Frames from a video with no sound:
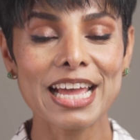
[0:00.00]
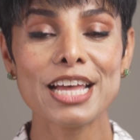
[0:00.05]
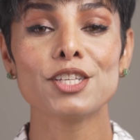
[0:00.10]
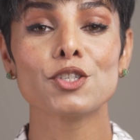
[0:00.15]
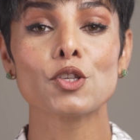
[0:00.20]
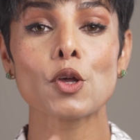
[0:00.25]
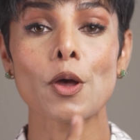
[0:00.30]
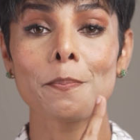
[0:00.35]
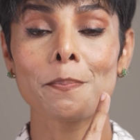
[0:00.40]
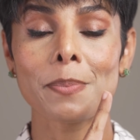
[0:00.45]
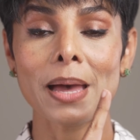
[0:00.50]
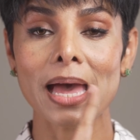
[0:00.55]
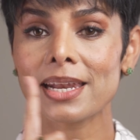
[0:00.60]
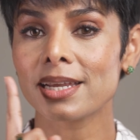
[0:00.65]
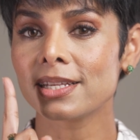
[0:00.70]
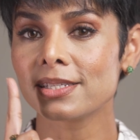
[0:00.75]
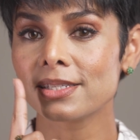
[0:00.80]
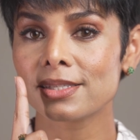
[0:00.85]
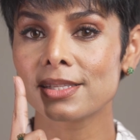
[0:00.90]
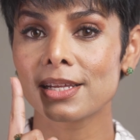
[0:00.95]
So I
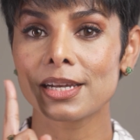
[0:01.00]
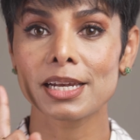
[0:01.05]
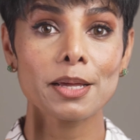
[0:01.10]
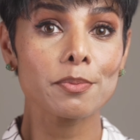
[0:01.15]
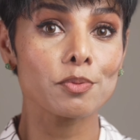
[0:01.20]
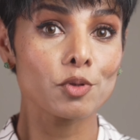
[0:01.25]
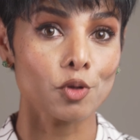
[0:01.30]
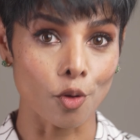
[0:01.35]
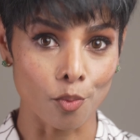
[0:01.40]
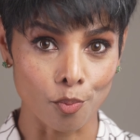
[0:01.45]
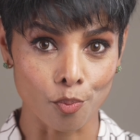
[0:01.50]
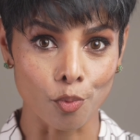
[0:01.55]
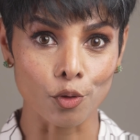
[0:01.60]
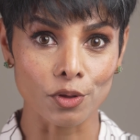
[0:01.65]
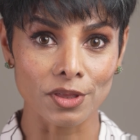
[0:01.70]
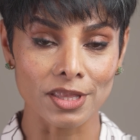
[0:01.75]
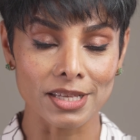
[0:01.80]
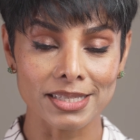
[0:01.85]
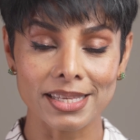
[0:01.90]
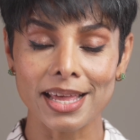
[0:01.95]
balance the lips on
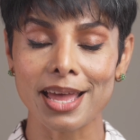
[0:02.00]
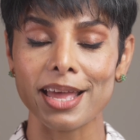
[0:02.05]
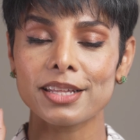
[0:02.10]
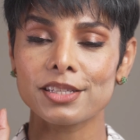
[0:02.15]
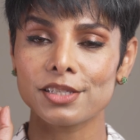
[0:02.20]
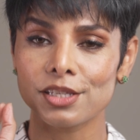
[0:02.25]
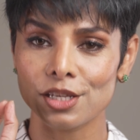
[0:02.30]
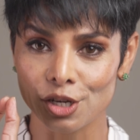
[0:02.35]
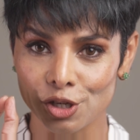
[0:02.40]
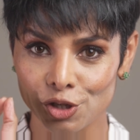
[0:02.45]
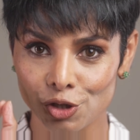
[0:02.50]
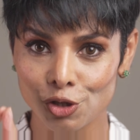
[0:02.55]
both the sides